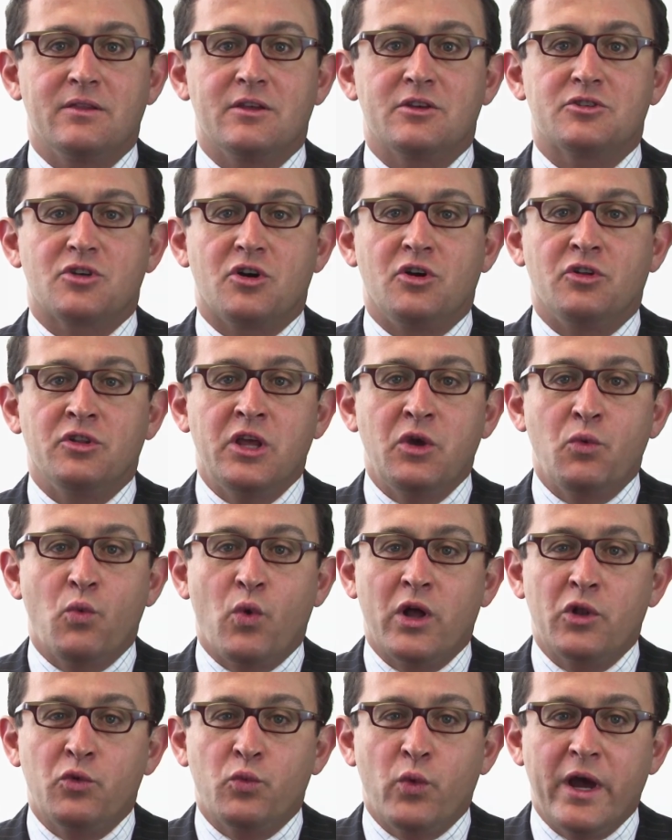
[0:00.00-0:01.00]
There's only
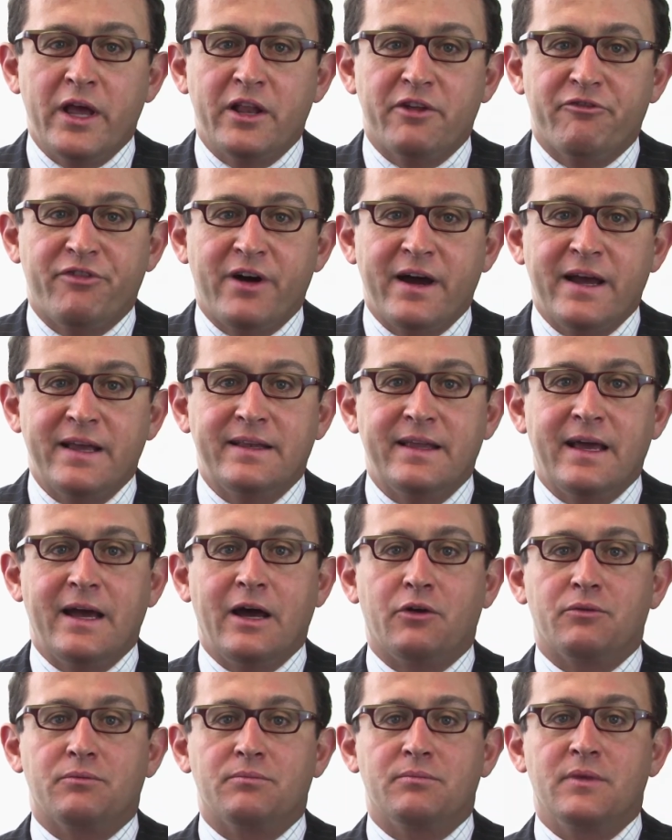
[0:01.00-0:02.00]
one way to find
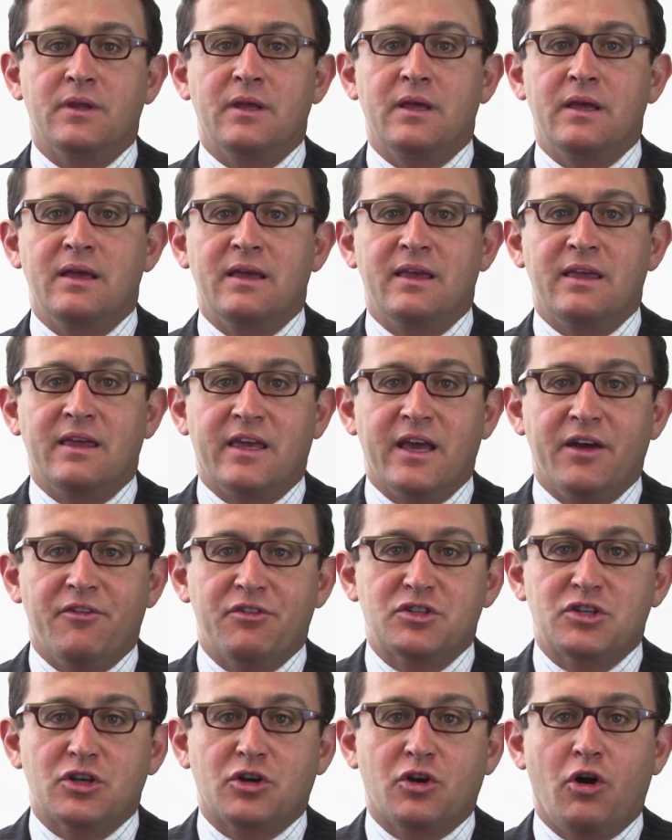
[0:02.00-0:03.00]
out. Give
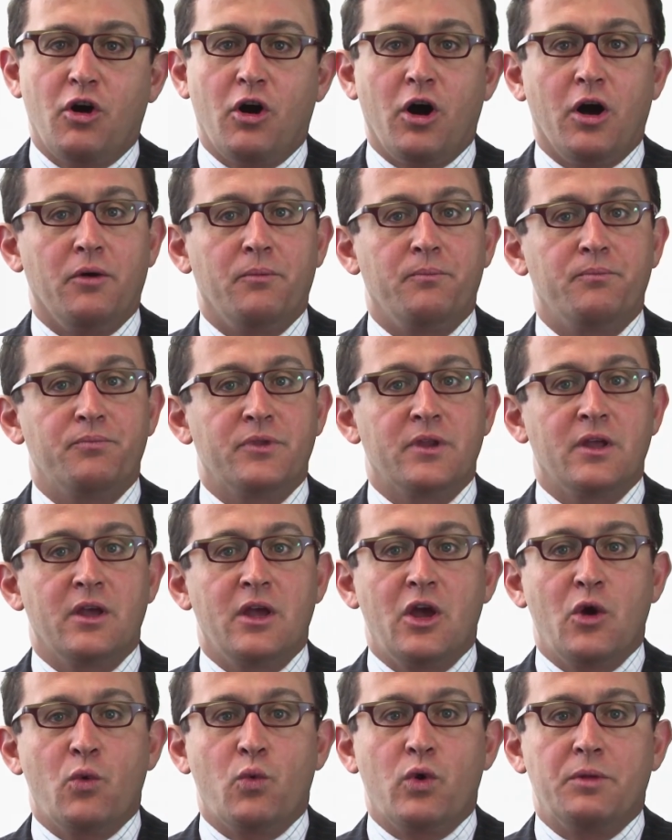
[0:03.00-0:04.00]
us a call.
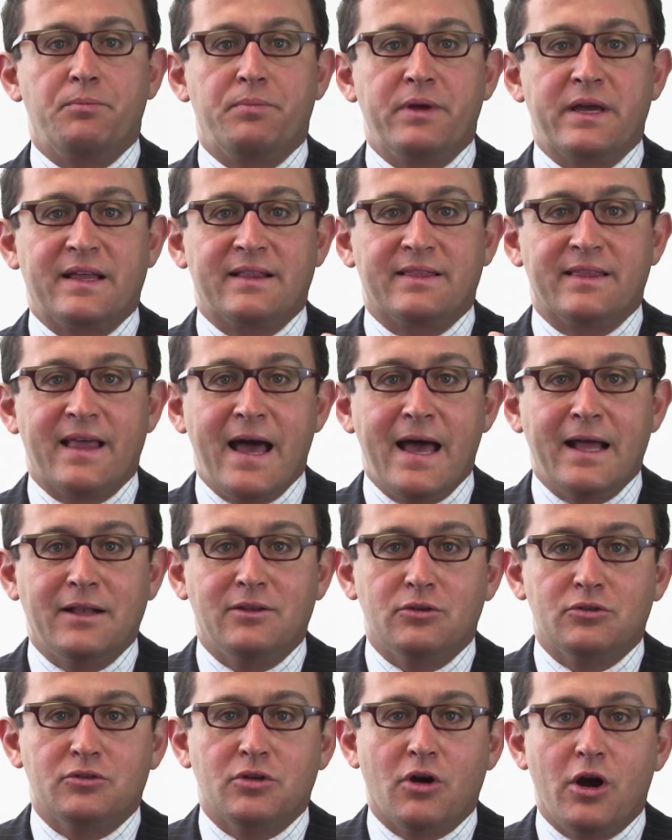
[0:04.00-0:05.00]
We'll be
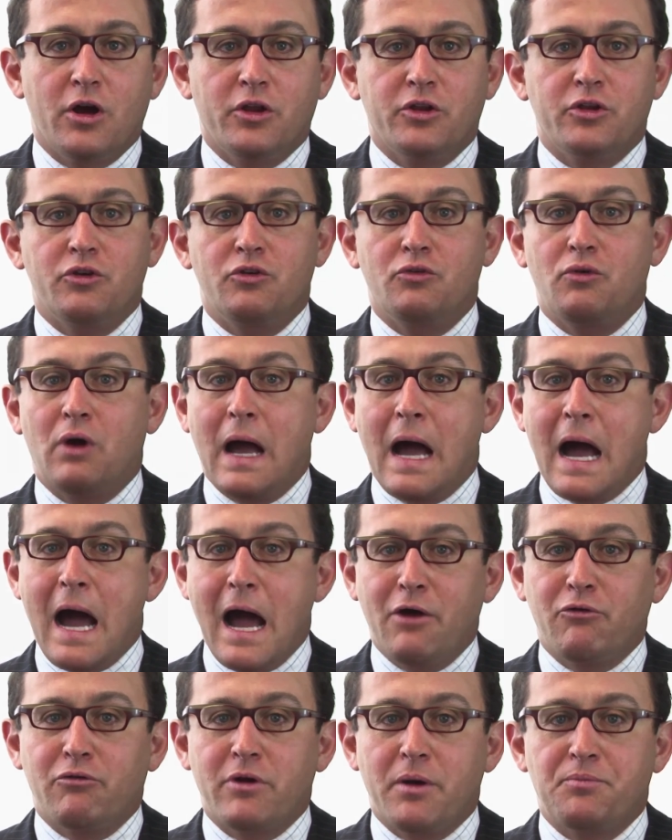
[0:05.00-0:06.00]
glad to talk to you.
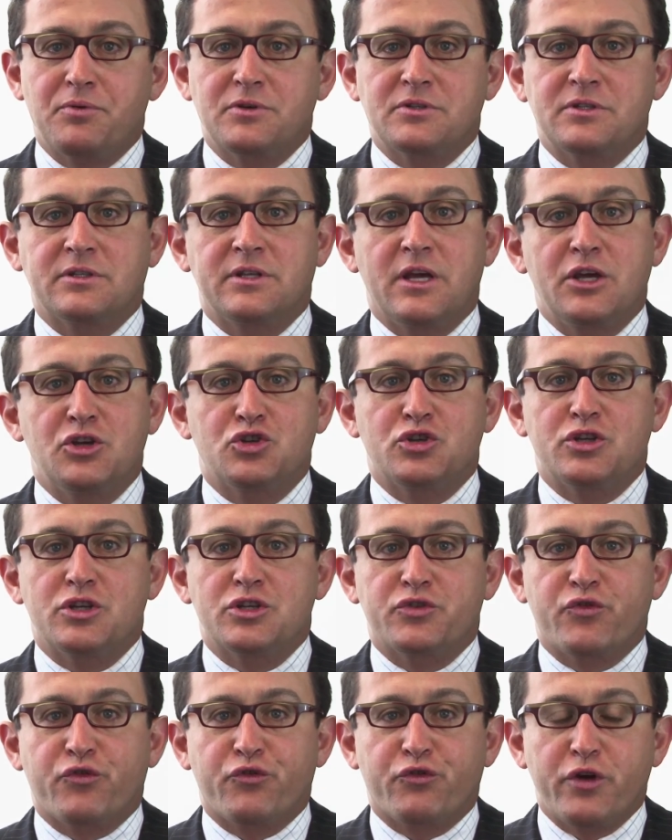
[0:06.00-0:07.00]
Our representation
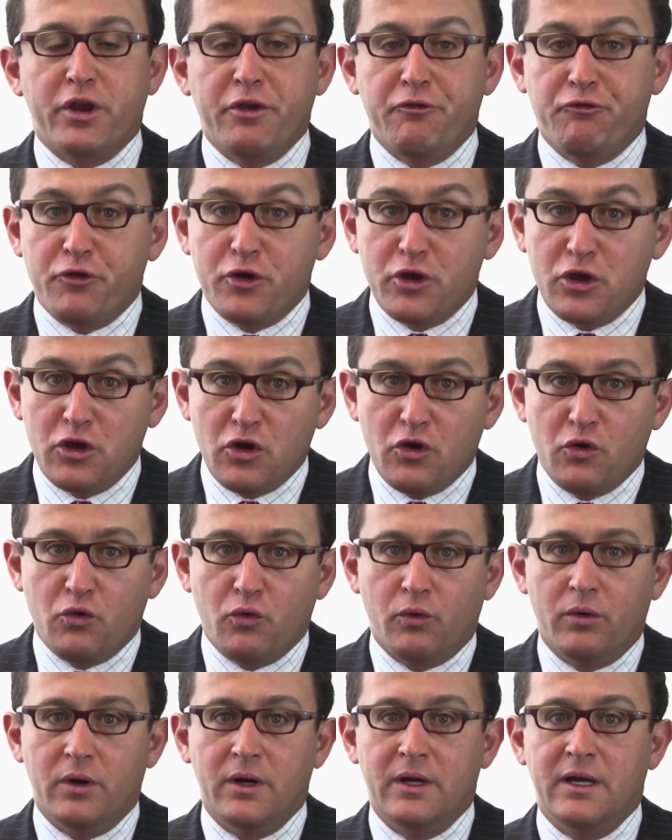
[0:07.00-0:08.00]
is free for
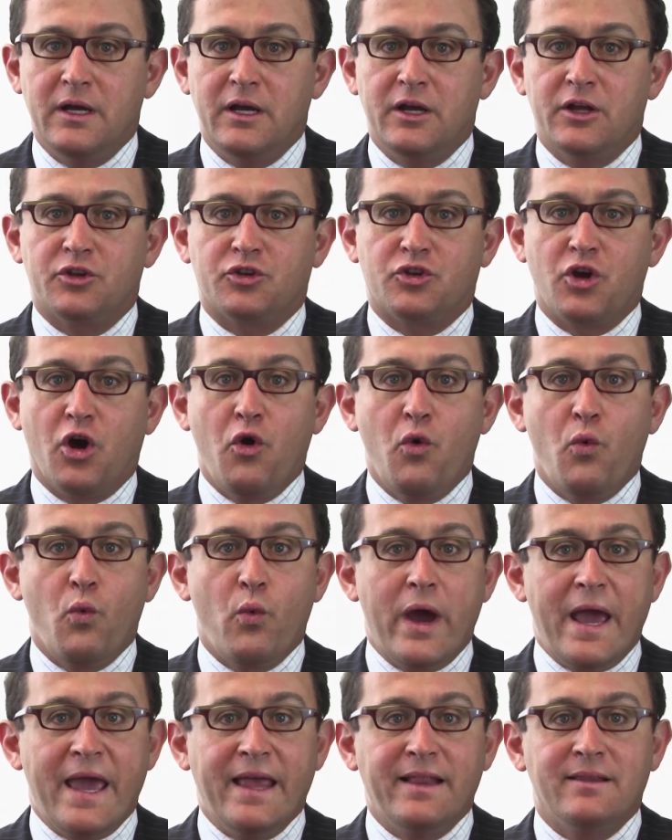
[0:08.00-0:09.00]
you. Don't
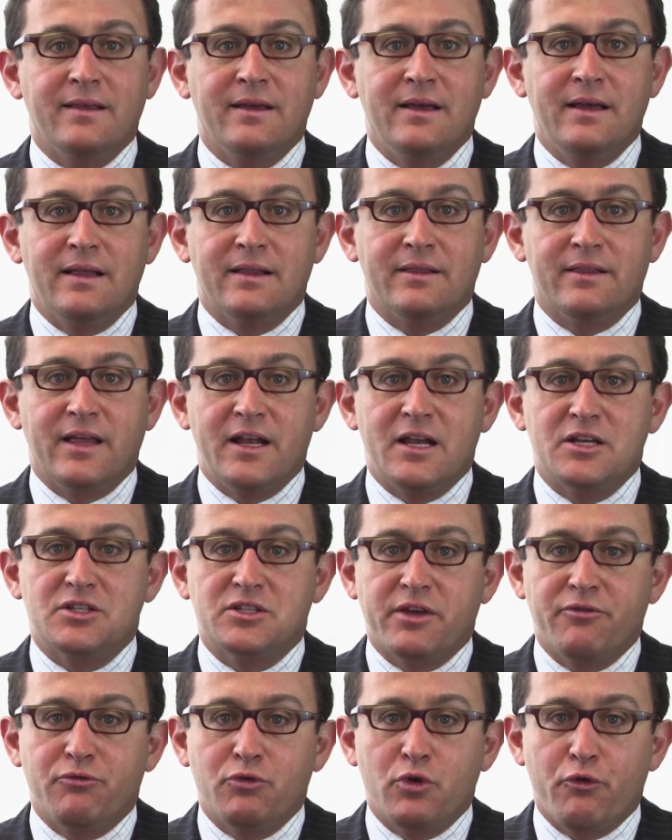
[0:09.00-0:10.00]
wait. Let
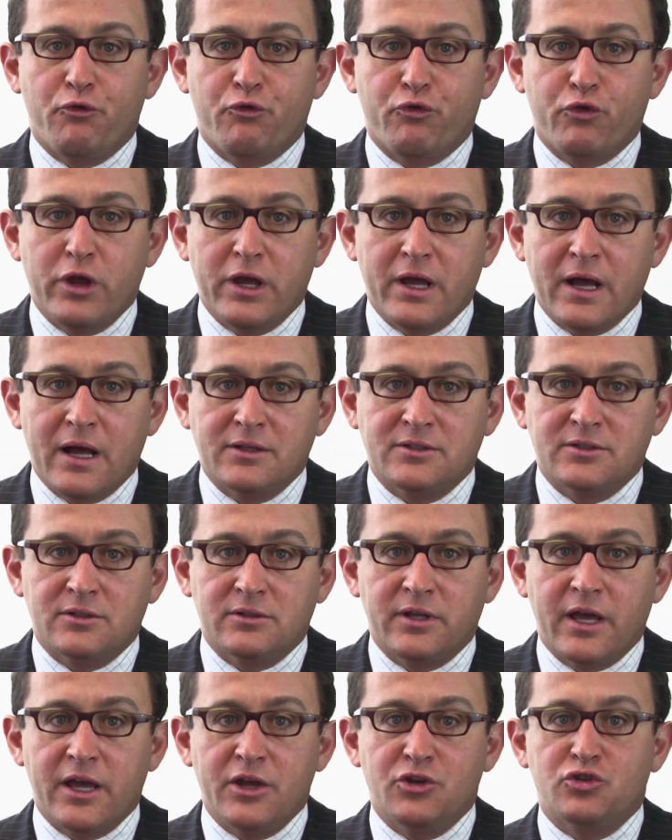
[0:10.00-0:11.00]
us give you a free
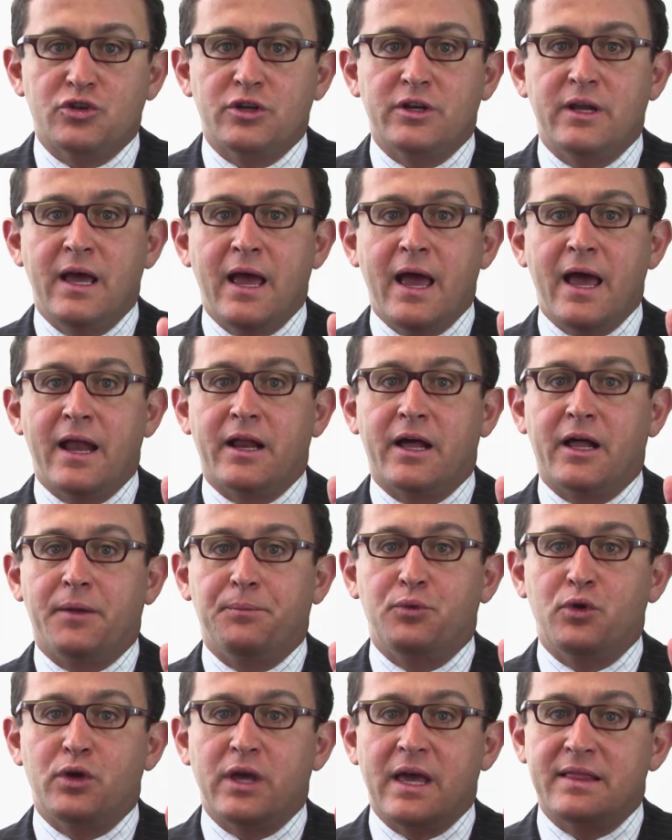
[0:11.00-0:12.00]
consultation and
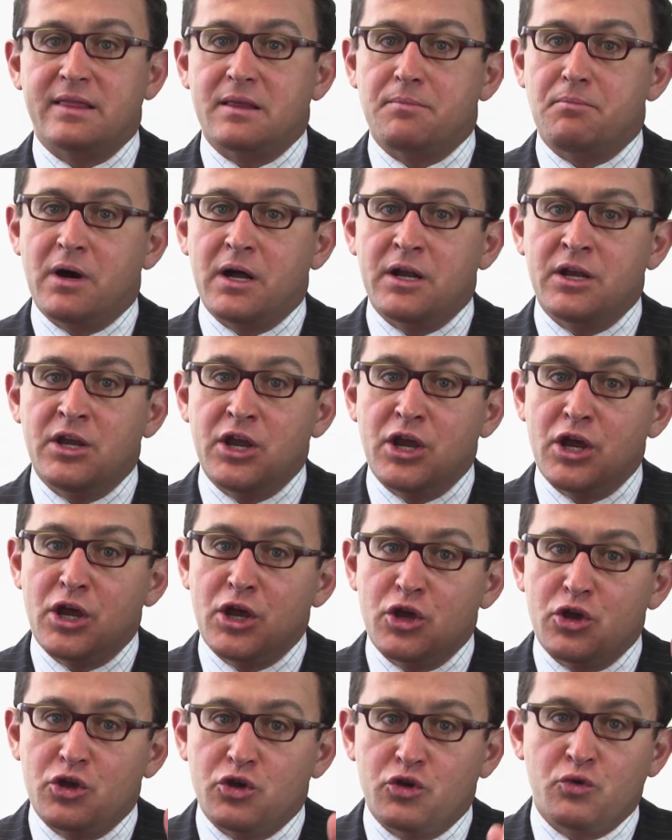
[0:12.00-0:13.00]
help you get the money
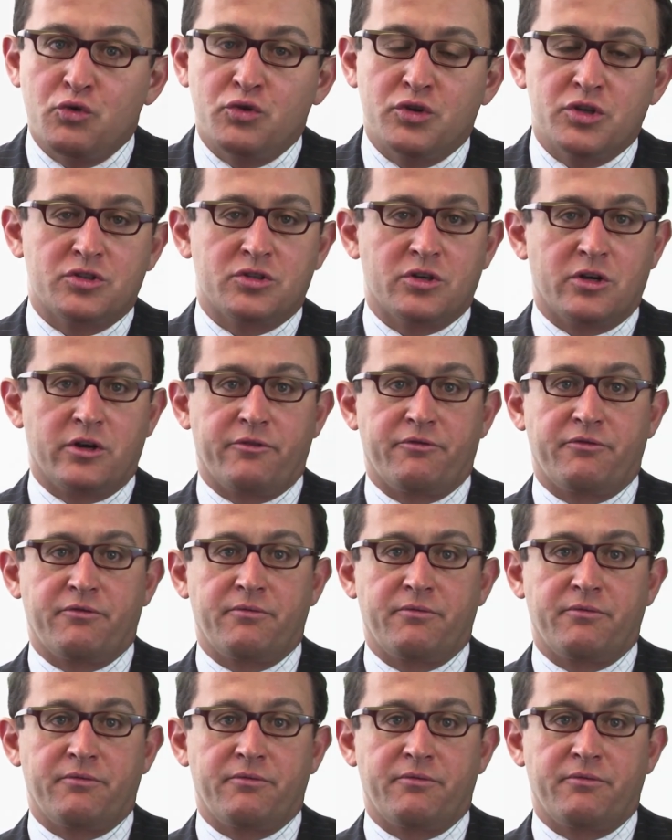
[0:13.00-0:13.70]
you deserve.